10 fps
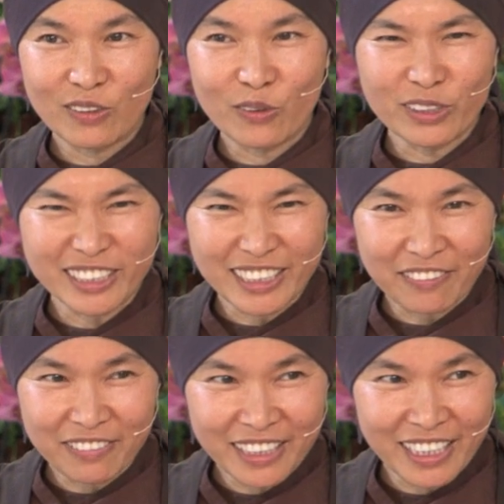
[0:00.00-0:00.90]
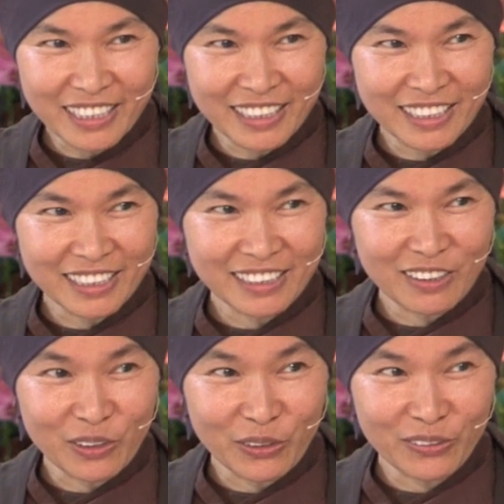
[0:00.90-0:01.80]
or defecating,
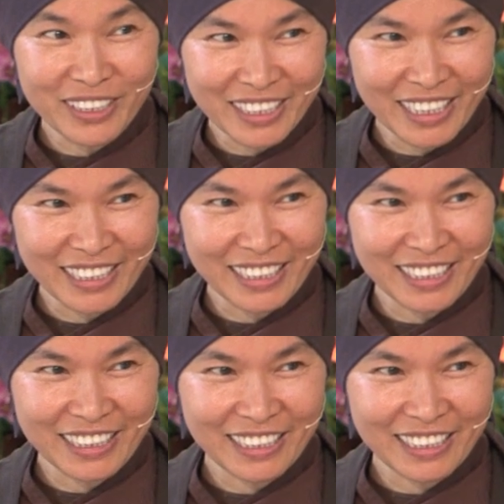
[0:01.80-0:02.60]
or urinating.